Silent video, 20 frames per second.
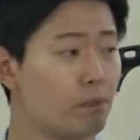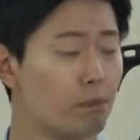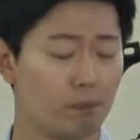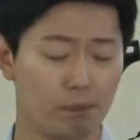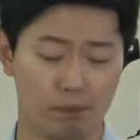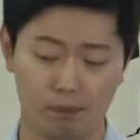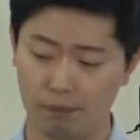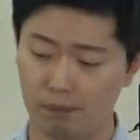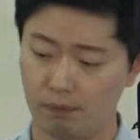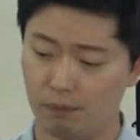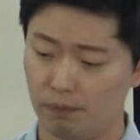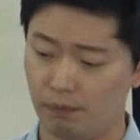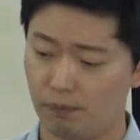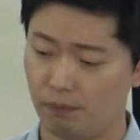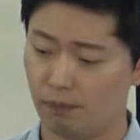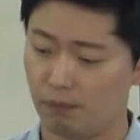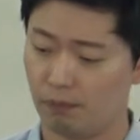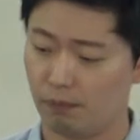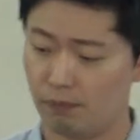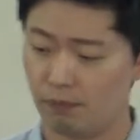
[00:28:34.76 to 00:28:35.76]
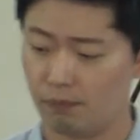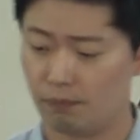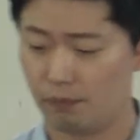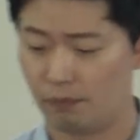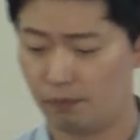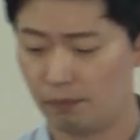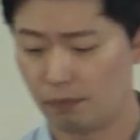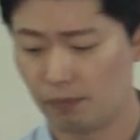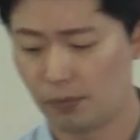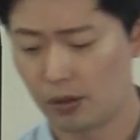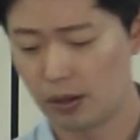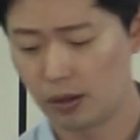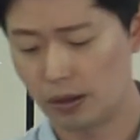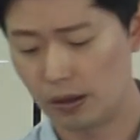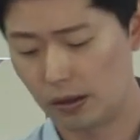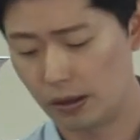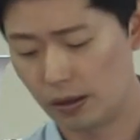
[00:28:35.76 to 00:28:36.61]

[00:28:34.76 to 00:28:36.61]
No one is speaking in this clip.